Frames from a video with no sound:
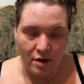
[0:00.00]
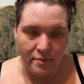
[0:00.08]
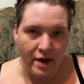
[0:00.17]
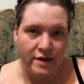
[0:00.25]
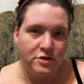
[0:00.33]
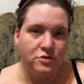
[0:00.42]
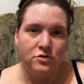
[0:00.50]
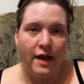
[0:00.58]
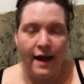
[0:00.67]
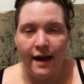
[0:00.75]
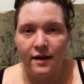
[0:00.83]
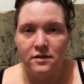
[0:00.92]

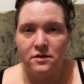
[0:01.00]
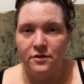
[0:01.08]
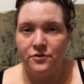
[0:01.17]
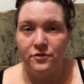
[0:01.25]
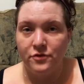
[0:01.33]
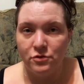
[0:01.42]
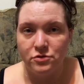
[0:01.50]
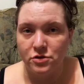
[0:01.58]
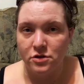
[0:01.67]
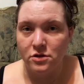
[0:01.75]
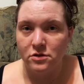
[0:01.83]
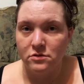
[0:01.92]
imaginal act of the
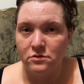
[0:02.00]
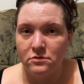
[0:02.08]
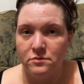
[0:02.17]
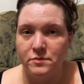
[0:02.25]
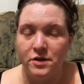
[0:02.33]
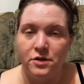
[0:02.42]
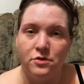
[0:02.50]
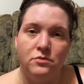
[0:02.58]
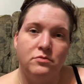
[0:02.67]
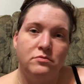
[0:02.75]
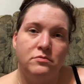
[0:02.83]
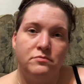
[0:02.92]
future, but
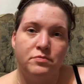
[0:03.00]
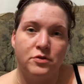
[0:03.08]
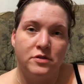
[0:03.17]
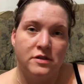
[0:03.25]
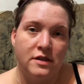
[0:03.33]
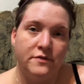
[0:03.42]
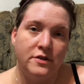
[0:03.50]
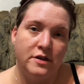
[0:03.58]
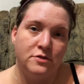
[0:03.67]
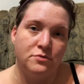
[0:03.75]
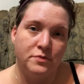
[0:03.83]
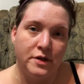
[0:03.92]
you perceive
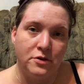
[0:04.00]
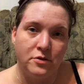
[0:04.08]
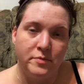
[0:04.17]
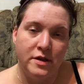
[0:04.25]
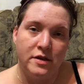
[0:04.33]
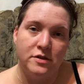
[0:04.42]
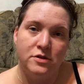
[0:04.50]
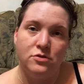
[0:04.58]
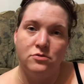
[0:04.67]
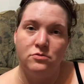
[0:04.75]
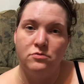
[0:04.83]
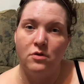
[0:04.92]
it as real because
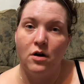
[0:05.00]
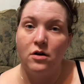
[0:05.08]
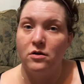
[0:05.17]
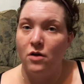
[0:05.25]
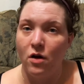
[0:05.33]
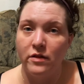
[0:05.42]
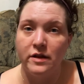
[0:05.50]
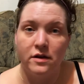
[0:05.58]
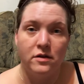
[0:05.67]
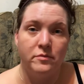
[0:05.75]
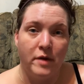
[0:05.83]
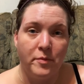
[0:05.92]
you are
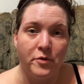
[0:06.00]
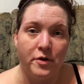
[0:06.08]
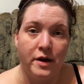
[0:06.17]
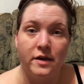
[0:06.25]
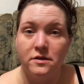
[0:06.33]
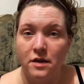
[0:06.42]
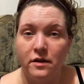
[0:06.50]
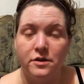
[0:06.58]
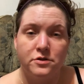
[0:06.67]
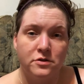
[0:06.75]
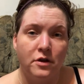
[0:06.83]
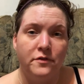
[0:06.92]
calling it a memory and
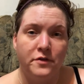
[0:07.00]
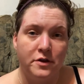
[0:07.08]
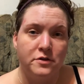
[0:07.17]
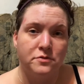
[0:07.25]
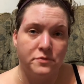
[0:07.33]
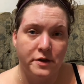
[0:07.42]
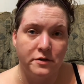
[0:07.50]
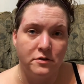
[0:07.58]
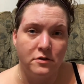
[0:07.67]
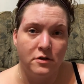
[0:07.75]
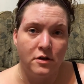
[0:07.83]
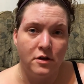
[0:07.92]
telling yourself that it's
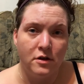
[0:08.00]
real.